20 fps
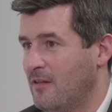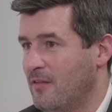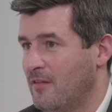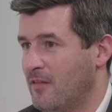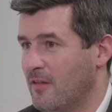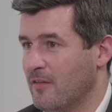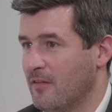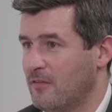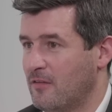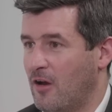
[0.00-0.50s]

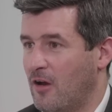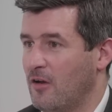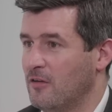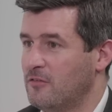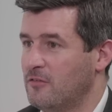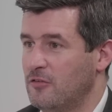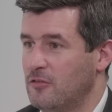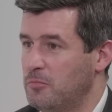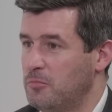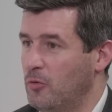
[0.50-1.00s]
that darts
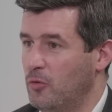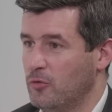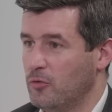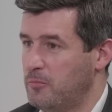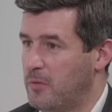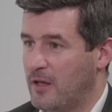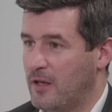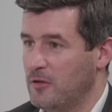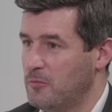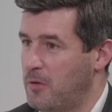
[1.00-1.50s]
is sport's
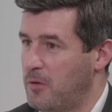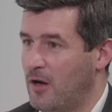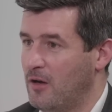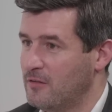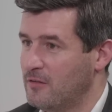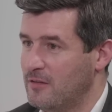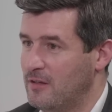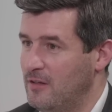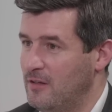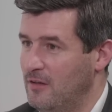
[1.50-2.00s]
biggest
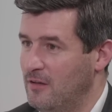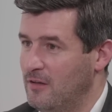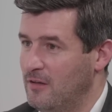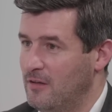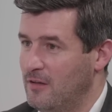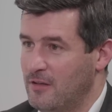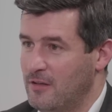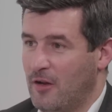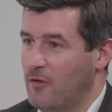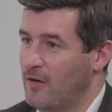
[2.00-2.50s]
party.
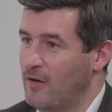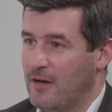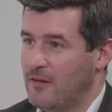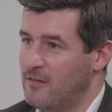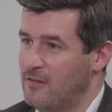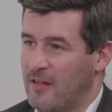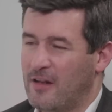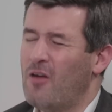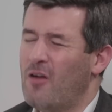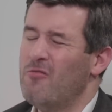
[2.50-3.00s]
You don't need to,
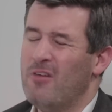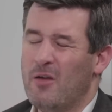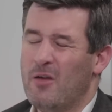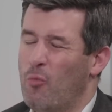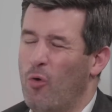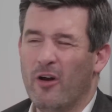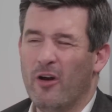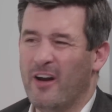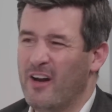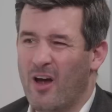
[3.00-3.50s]
they don't really
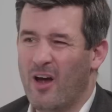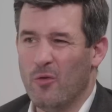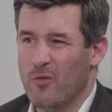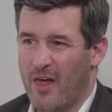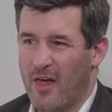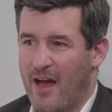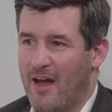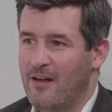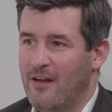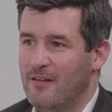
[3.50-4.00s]
want to know
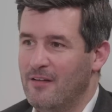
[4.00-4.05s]
that.